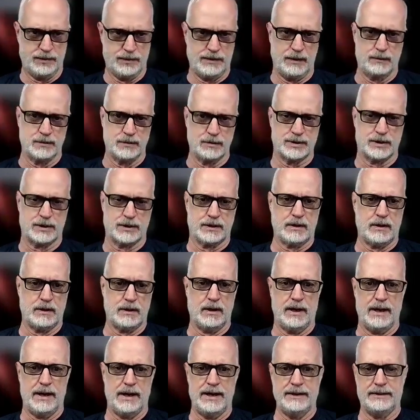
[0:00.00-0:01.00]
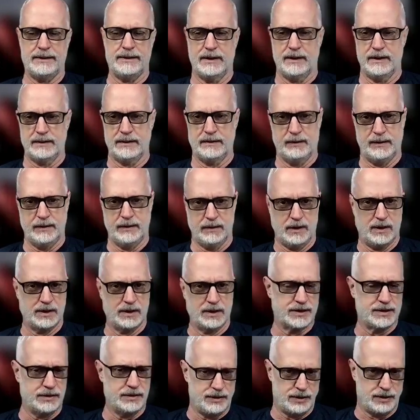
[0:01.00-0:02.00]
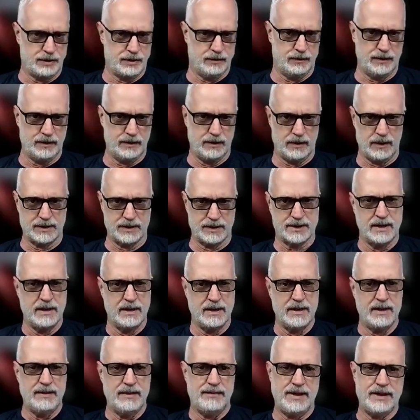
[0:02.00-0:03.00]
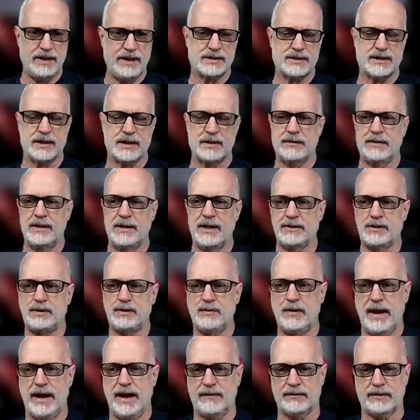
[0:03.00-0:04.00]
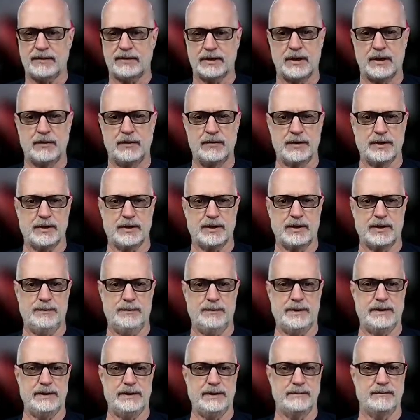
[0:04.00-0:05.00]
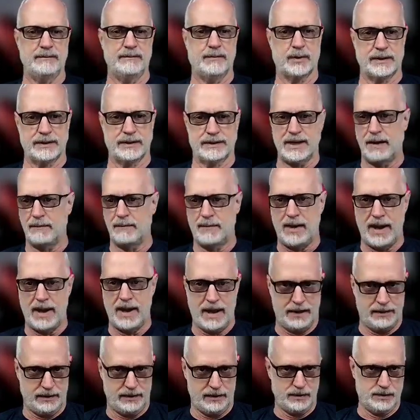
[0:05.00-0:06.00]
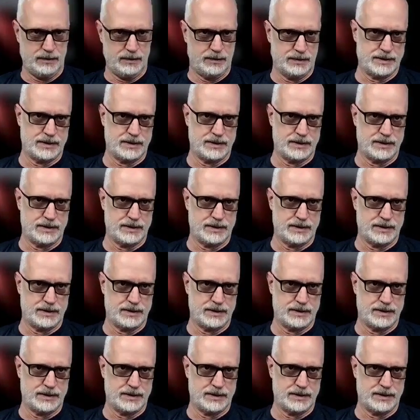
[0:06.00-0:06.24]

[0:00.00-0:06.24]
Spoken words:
There was a client that we lost, a deal we lost, things that you have to go to the company and bring that bad news.